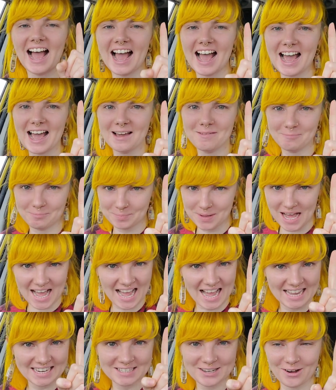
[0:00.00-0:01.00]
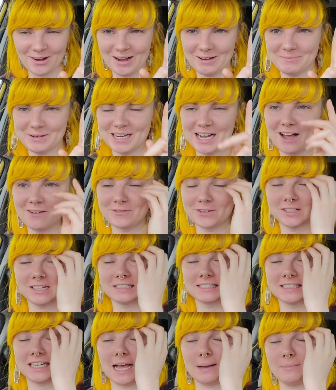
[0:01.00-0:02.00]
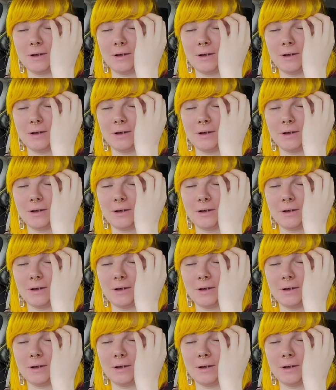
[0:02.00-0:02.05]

I'm, I know I've been gone for a long time.